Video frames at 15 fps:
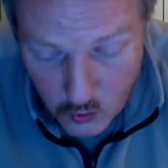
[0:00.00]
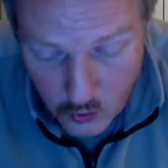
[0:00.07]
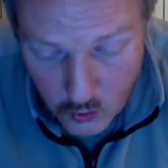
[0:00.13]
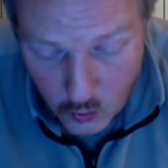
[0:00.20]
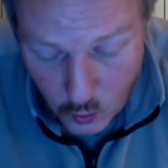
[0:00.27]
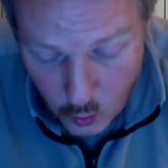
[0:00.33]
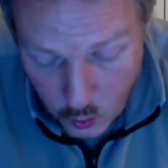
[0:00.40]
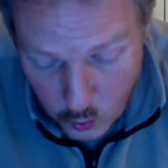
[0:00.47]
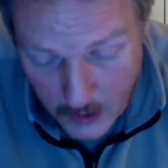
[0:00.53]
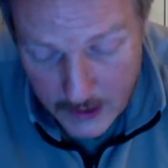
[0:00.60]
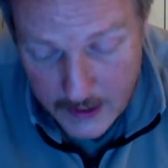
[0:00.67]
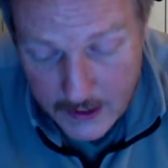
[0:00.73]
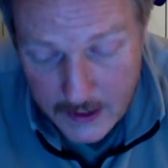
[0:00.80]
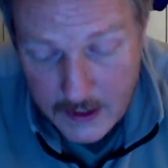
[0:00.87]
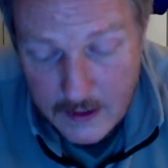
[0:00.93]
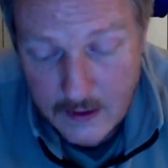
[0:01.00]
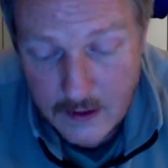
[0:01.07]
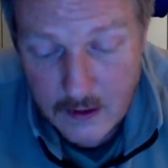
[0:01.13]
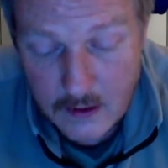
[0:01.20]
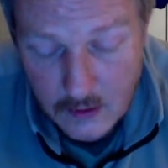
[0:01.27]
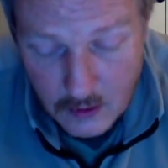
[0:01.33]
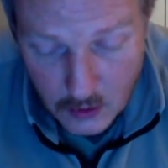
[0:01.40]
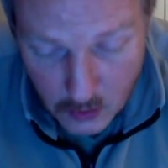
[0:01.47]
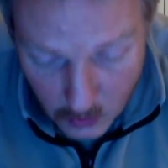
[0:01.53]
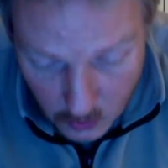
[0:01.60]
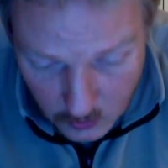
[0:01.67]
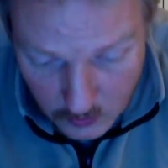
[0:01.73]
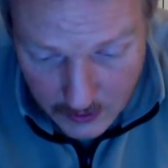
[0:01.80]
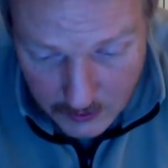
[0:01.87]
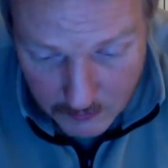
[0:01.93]
why the
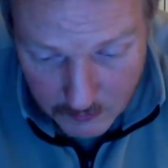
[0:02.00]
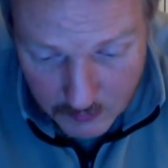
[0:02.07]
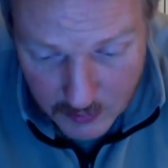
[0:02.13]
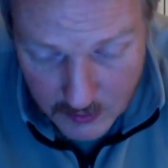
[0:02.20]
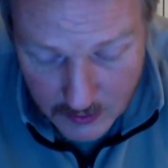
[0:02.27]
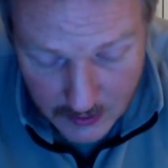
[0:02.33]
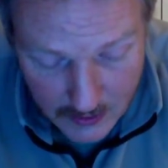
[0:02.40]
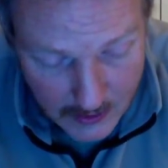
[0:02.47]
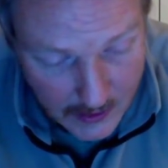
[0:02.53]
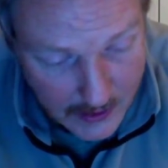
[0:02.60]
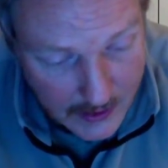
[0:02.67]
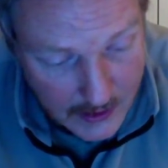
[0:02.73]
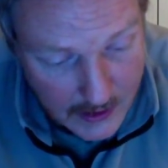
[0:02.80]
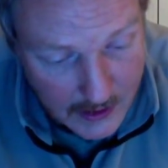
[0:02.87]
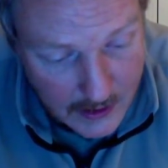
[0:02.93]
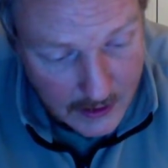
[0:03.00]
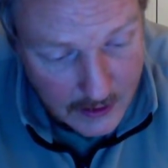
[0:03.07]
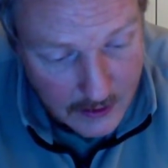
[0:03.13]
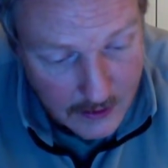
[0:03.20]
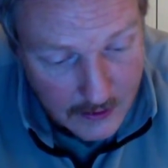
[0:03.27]
hold up. I